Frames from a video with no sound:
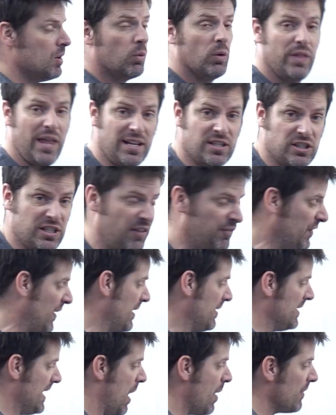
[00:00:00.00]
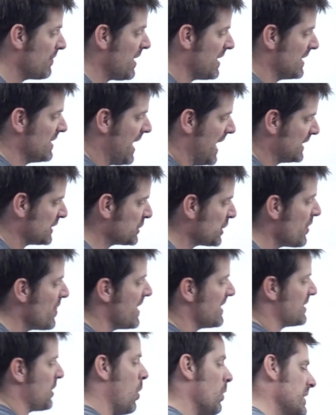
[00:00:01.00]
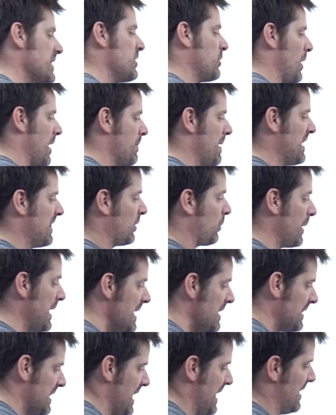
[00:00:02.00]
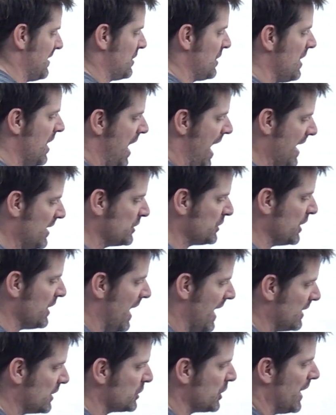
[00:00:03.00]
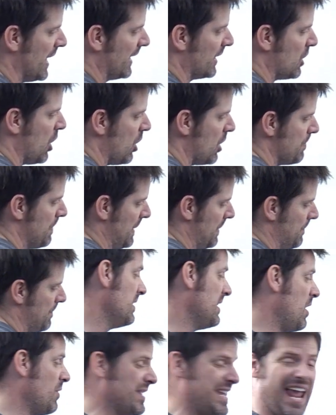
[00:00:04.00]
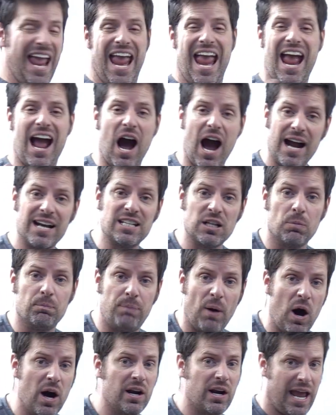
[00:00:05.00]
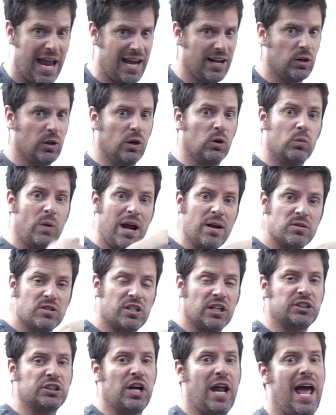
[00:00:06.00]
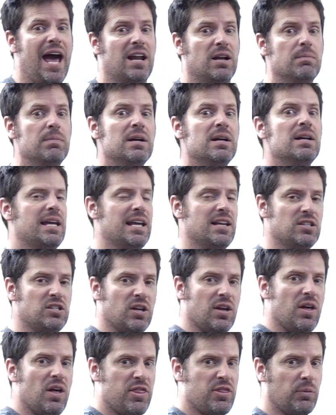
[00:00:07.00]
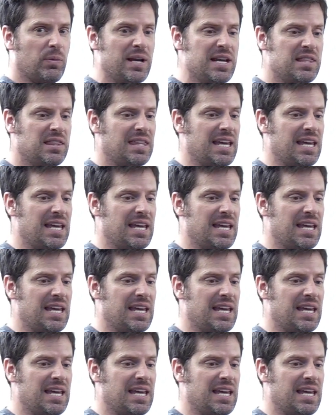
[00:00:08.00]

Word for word: Well, that's different. Now I've got a nitrogen that's only surrounded by three things: hydrogen, hydrogen, and carbon. Now the ideal bond angle around such an atom is three